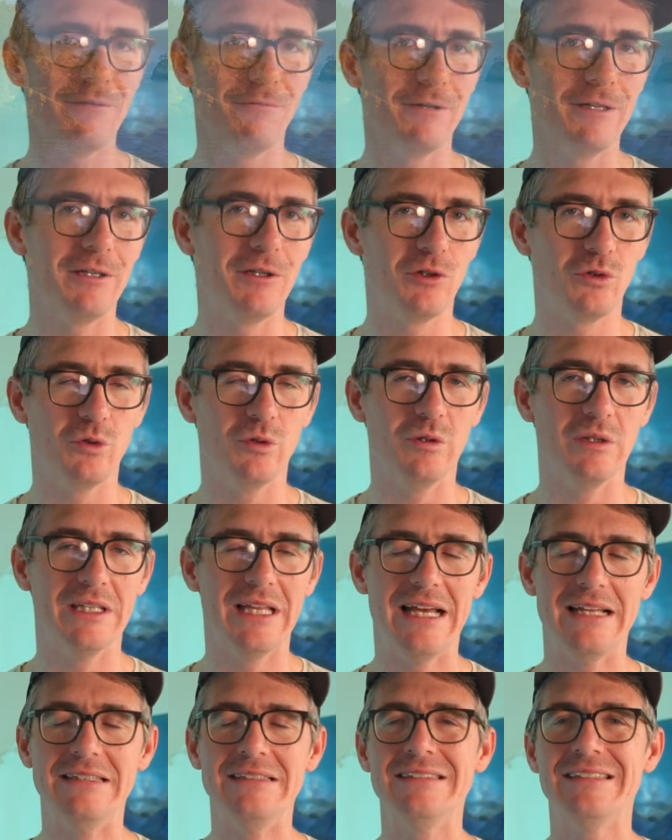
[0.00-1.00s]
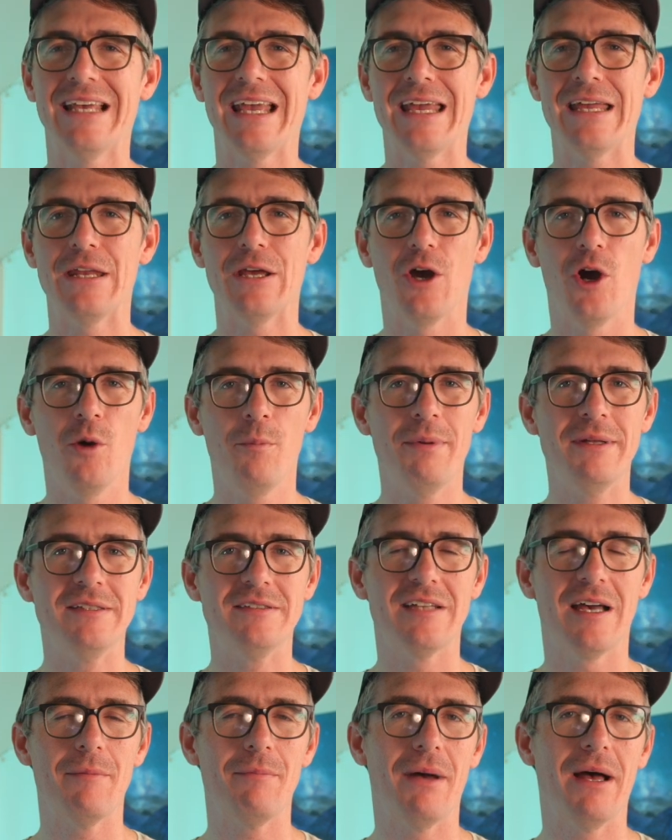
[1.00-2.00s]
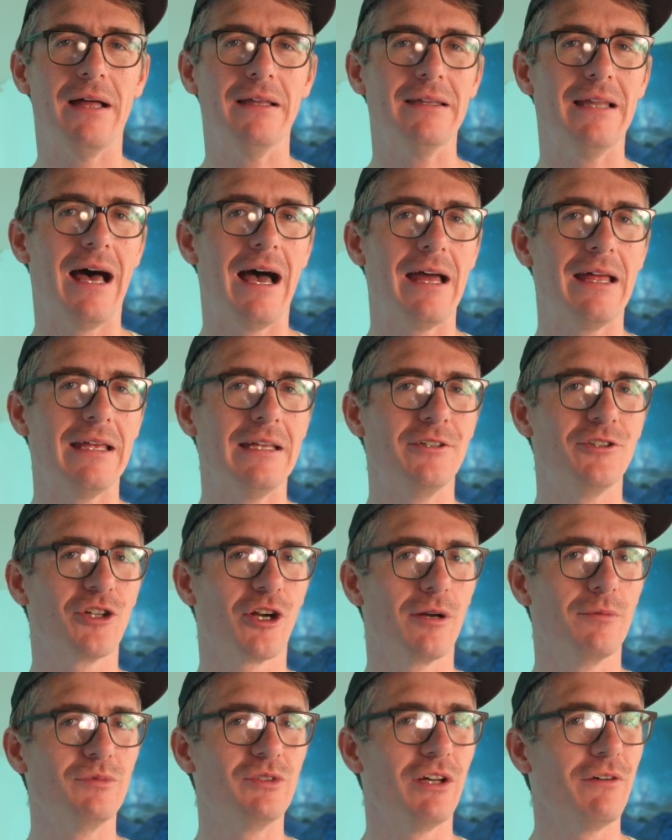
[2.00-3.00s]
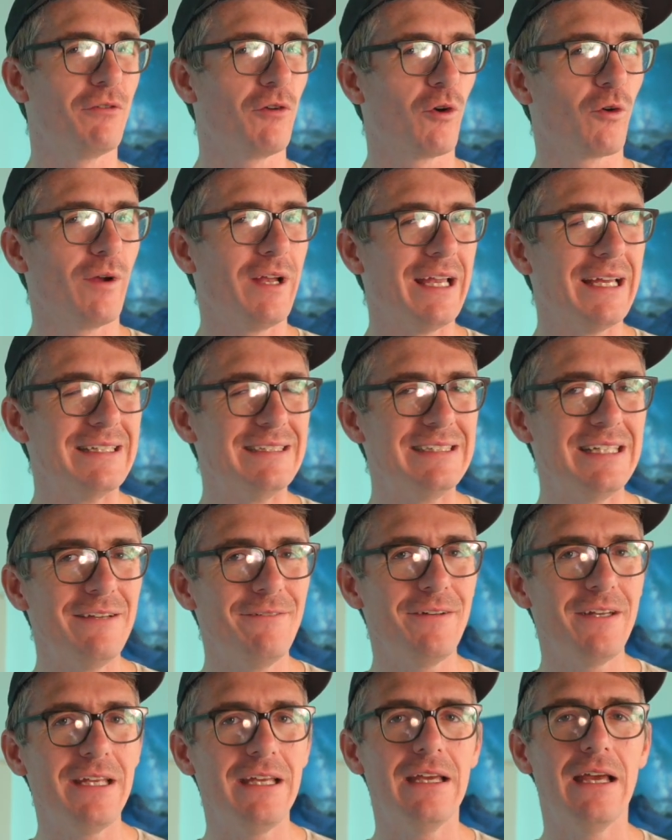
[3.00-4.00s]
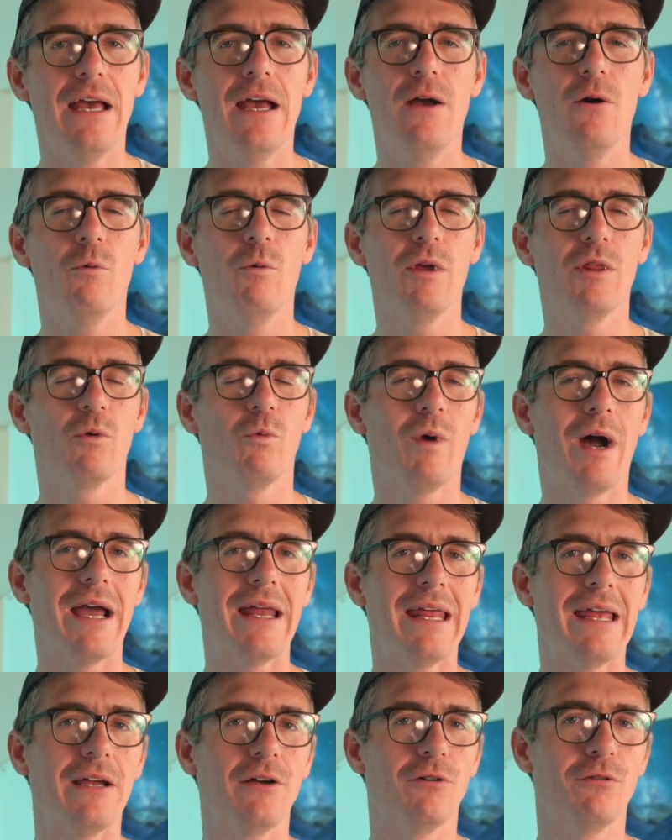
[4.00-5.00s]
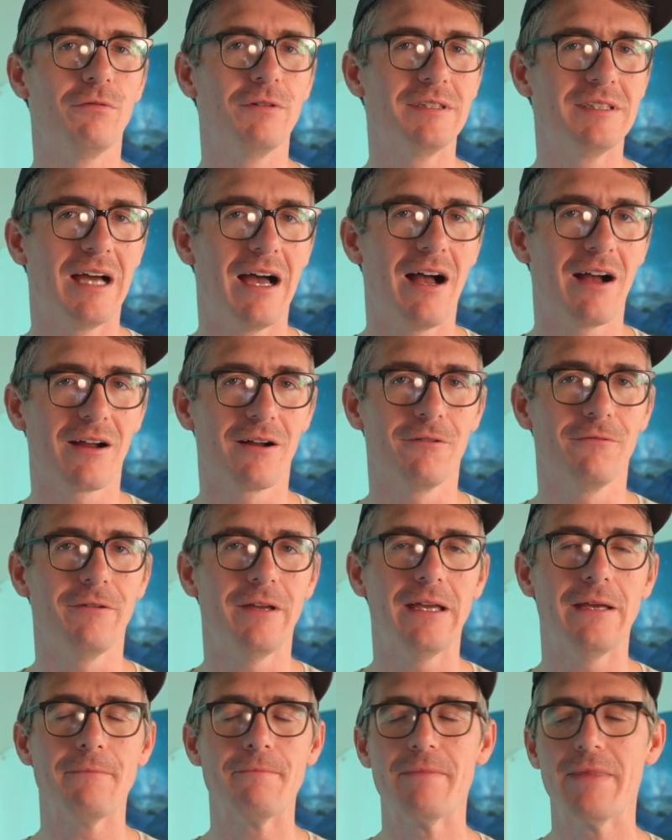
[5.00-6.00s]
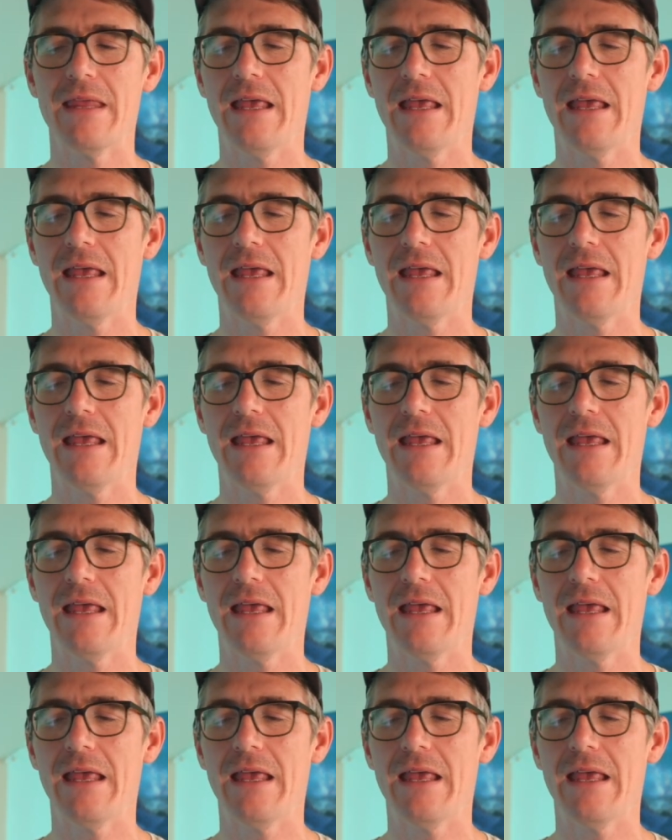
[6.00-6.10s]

really cool lens, and it opens up a lot in terms of creativity with wide angle photography.